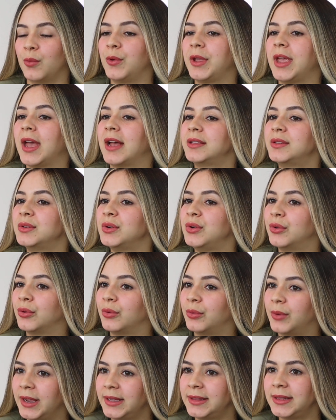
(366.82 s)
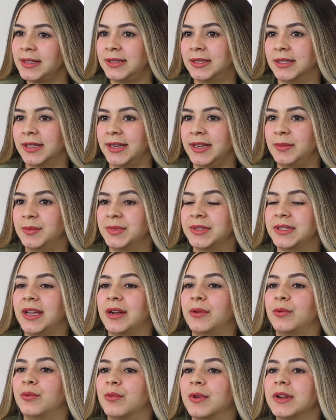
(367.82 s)
We had to correct the claims
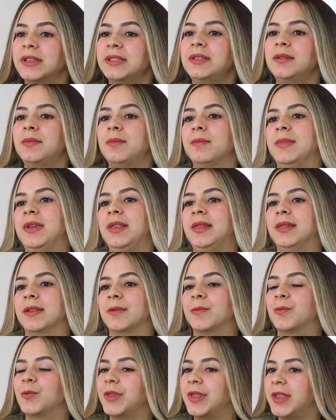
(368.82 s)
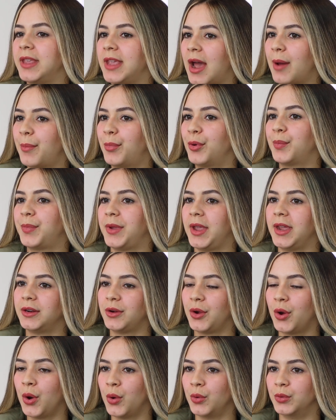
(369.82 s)
and resubmit them with the
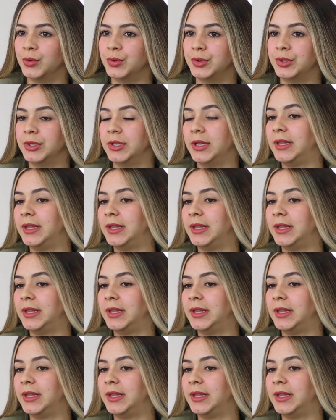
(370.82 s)
appropriate codes,